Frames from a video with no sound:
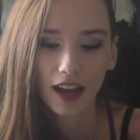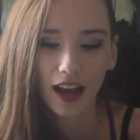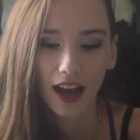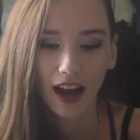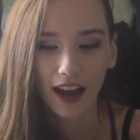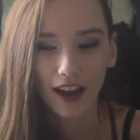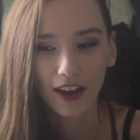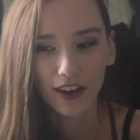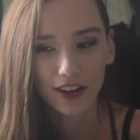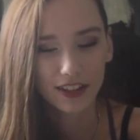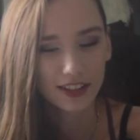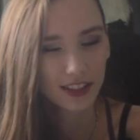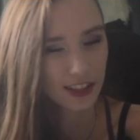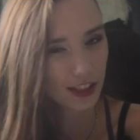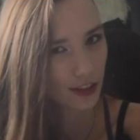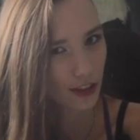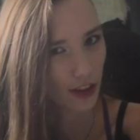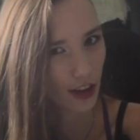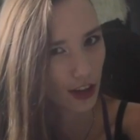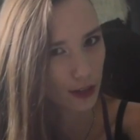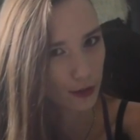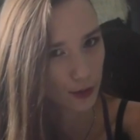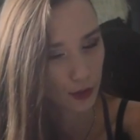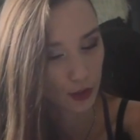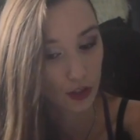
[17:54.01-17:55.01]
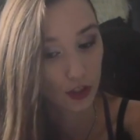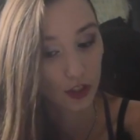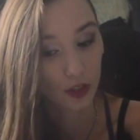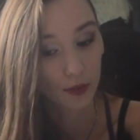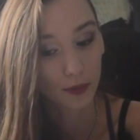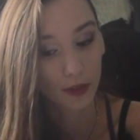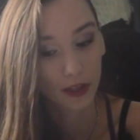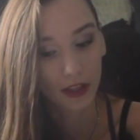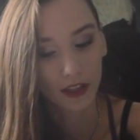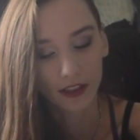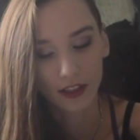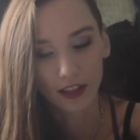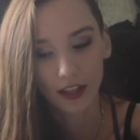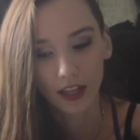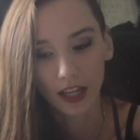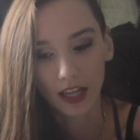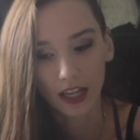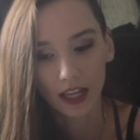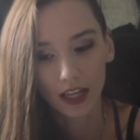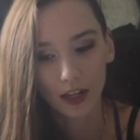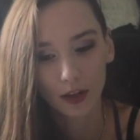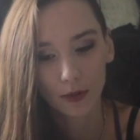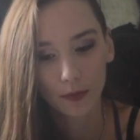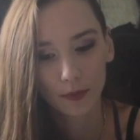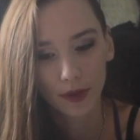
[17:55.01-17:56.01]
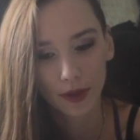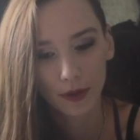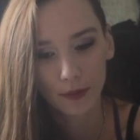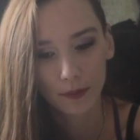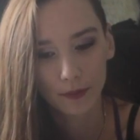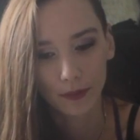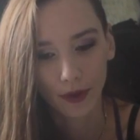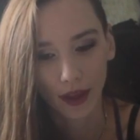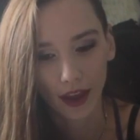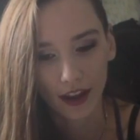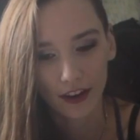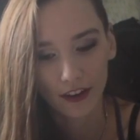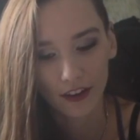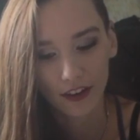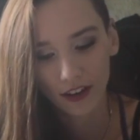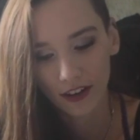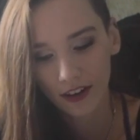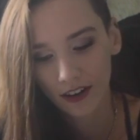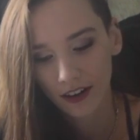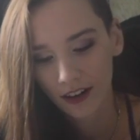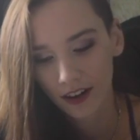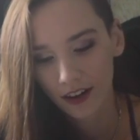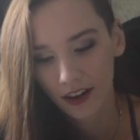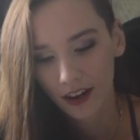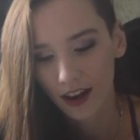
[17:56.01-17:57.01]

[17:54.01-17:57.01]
honestly thought it was going to be a little bit better,